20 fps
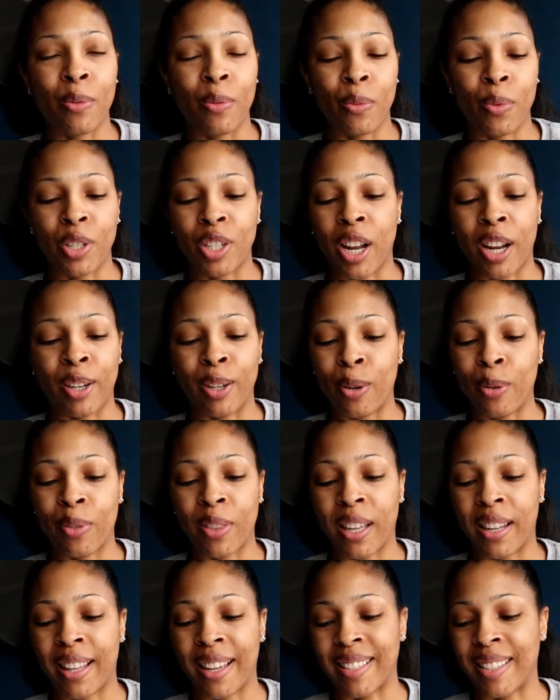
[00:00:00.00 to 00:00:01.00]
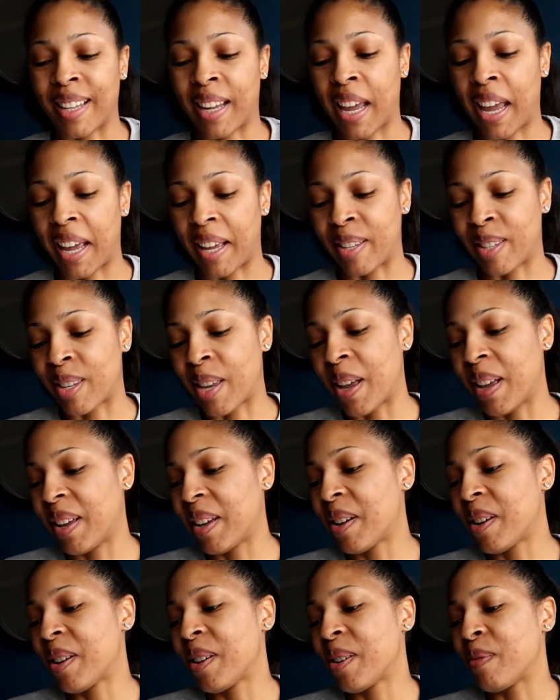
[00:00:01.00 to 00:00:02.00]
which I don't think that's the case,
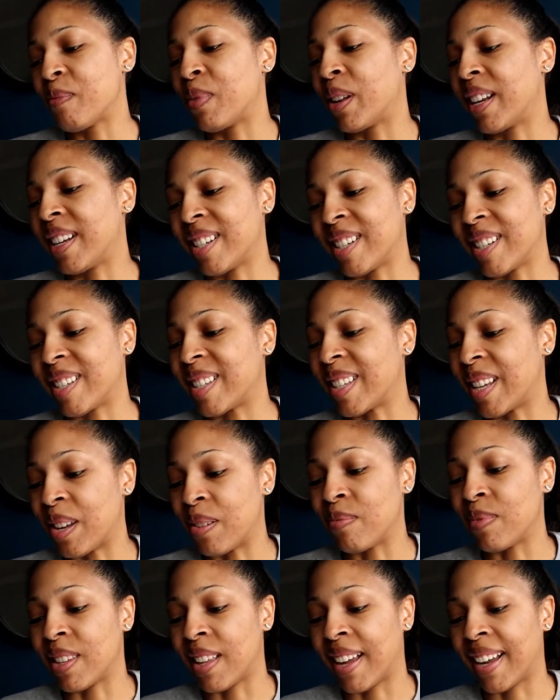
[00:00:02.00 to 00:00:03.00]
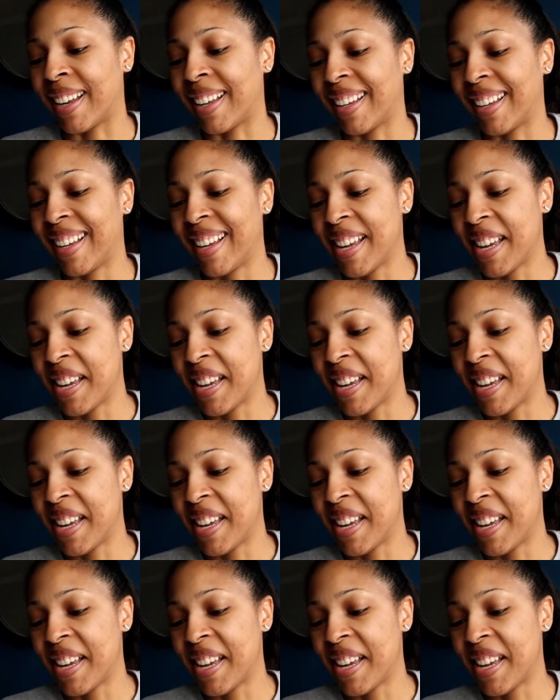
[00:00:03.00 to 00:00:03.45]
but it just seems like